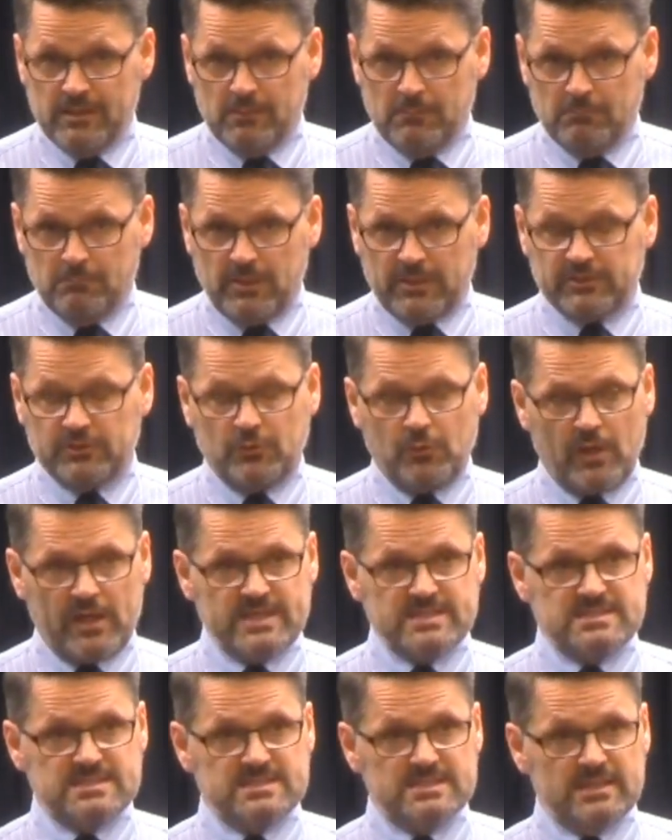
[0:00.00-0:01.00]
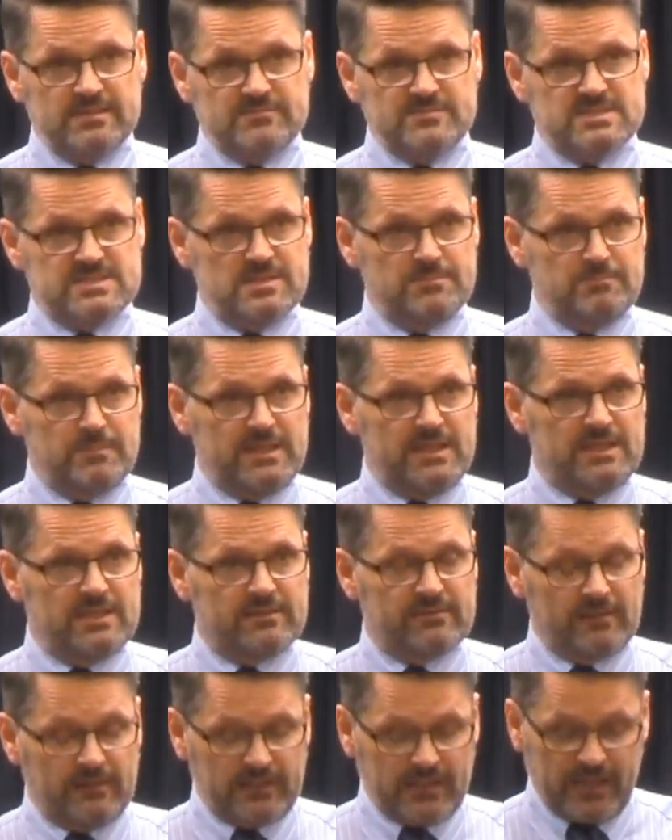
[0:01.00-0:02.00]
but Christ lives in me.
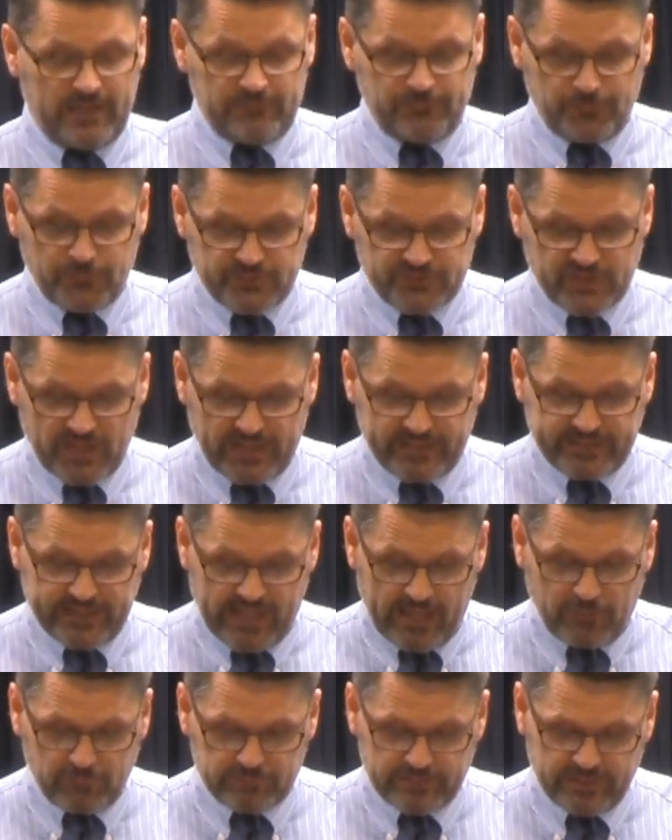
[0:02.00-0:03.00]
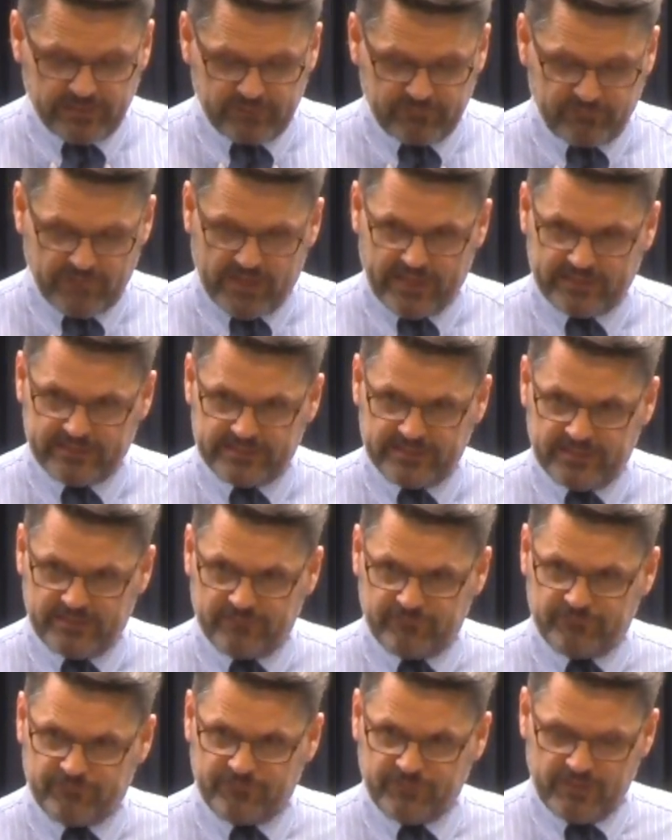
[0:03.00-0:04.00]
And the life which I now live, I
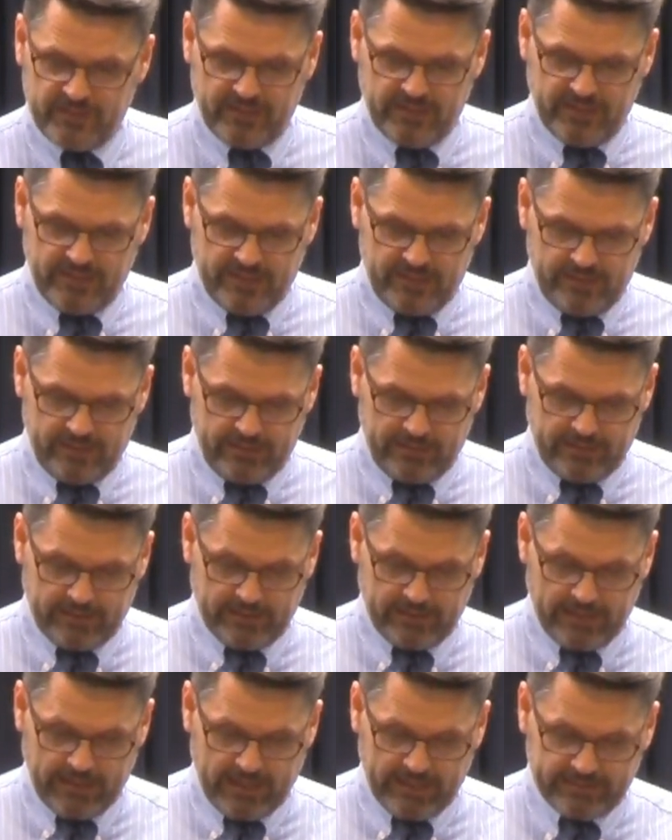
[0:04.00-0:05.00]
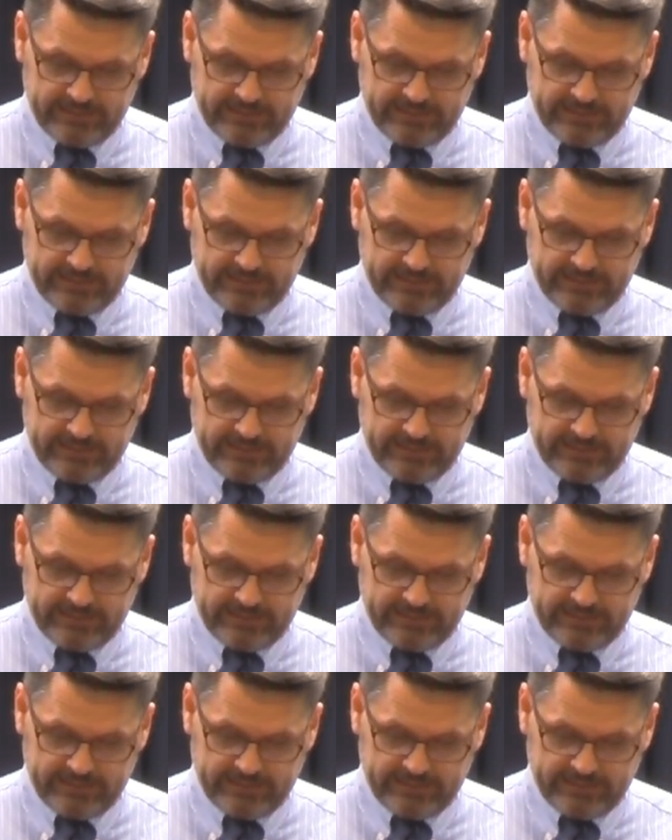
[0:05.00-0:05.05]
live by